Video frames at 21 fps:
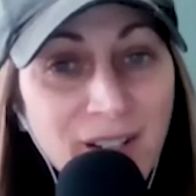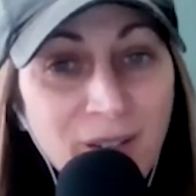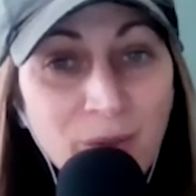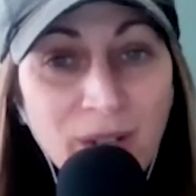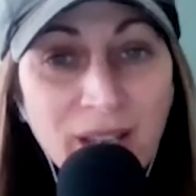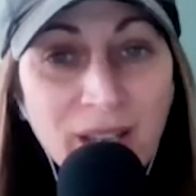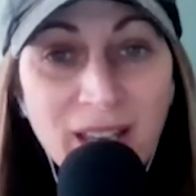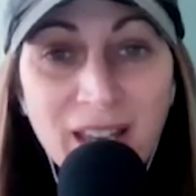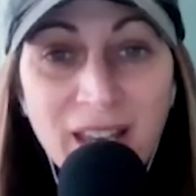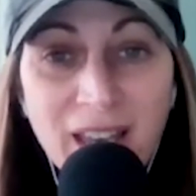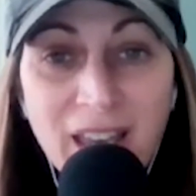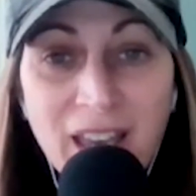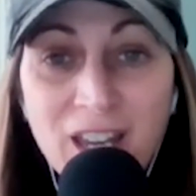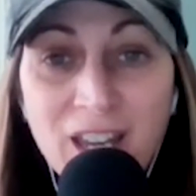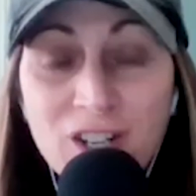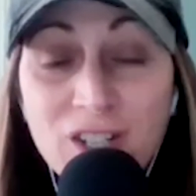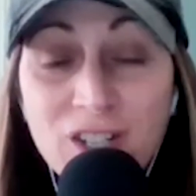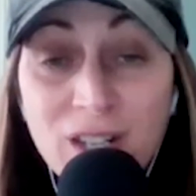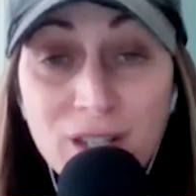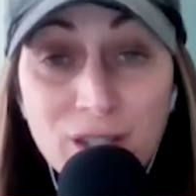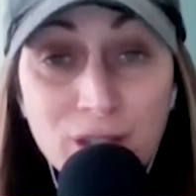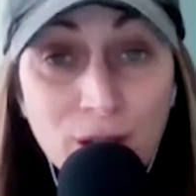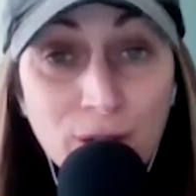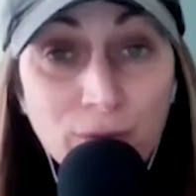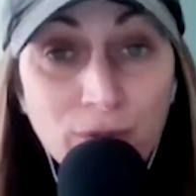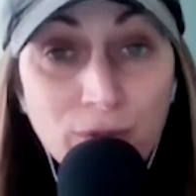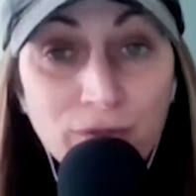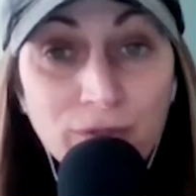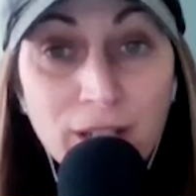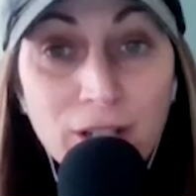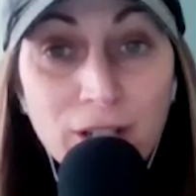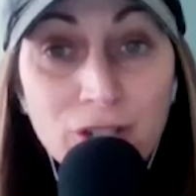We engage in
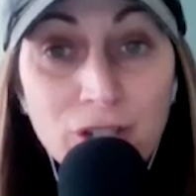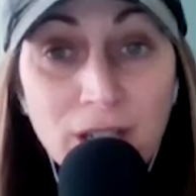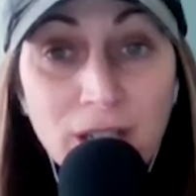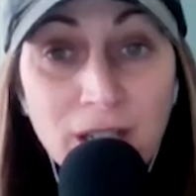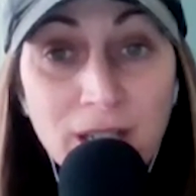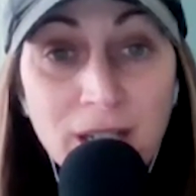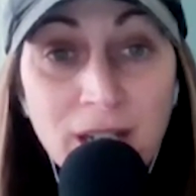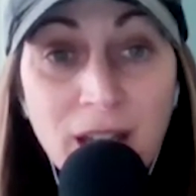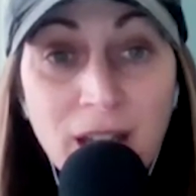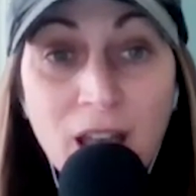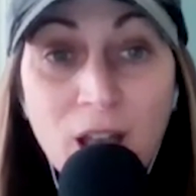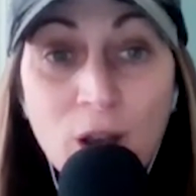self-reflection.